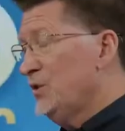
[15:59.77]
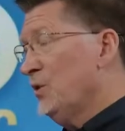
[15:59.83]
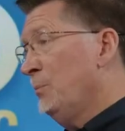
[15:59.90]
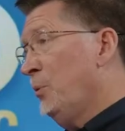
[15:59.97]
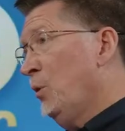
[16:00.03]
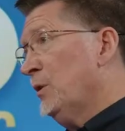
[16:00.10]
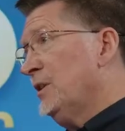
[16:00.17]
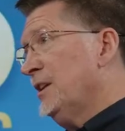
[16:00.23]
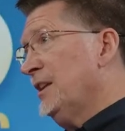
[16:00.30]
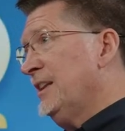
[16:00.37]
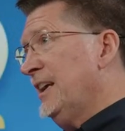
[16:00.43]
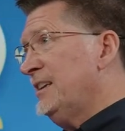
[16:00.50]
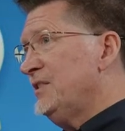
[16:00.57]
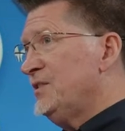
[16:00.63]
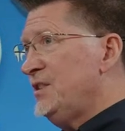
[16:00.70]
So poor little
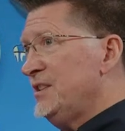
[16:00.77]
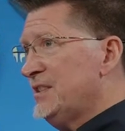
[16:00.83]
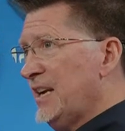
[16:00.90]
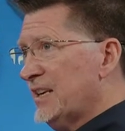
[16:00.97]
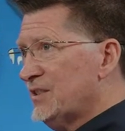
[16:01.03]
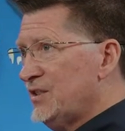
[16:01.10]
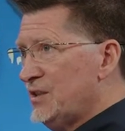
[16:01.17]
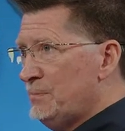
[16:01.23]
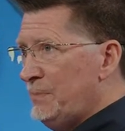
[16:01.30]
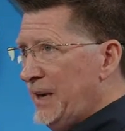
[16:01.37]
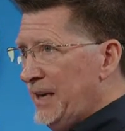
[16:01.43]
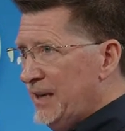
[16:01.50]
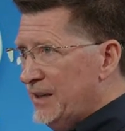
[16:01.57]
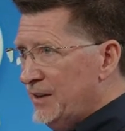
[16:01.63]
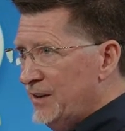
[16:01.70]
Legacy Texas
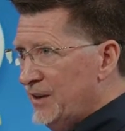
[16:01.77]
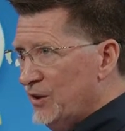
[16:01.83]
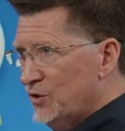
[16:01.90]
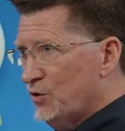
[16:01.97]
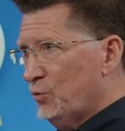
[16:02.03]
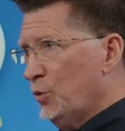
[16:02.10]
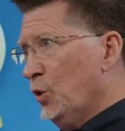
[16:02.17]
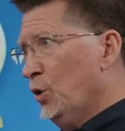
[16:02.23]
Bank gets